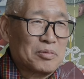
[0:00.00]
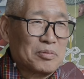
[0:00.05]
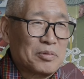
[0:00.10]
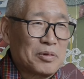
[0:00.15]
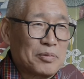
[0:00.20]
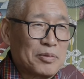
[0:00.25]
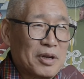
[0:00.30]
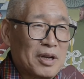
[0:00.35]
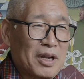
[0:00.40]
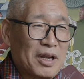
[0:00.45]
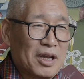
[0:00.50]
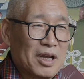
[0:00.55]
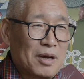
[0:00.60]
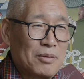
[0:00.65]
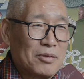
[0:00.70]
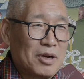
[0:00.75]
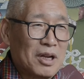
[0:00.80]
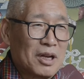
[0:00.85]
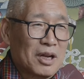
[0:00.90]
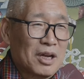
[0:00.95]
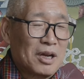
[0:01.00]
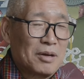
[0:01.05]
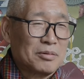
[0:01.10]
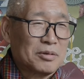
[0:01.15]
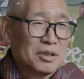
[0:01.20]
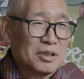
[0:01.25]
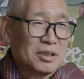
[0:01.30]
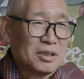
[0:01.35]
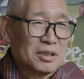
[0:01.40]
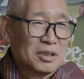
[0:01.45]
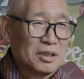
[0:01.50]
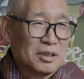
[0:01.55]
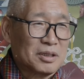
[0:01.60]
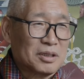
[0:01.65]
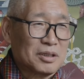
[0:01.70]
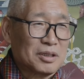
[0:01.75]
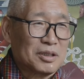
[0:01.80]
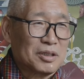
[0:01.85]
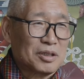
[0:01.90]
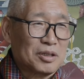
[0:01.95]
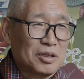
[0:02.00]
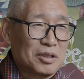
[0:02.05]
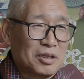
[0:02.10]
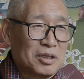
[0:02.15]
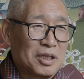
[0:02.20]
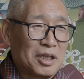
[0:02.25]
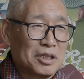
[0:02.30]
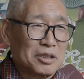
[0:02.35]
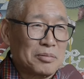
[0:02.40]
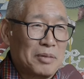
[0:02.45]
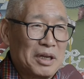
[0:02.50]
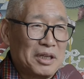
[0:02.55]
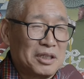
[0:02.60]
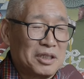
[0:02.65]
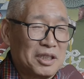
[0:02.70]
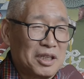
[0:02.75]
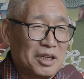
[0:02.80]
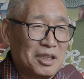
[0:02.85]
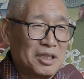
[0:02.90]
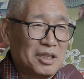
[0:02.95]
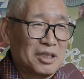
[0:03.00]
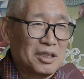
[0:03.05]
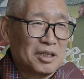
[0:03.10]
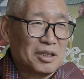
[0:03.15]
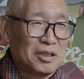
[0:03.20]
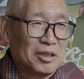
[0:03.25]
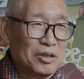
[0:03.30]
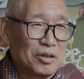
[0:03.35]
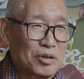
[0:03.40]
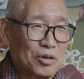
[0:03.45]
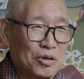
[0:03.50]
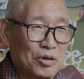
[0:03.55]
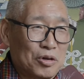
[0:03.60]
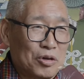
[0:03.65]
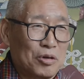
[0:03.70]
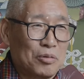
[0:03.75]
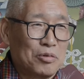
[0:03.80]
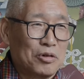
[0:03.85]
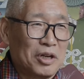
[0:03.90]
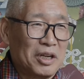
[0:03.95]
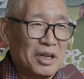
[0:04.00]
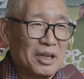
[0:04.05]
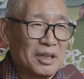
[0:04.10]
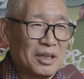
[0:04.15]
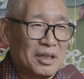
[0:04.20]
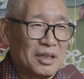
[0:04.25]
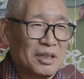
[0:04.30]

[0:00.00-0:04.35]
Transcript: people like Kamala comes, things might change, hopefully.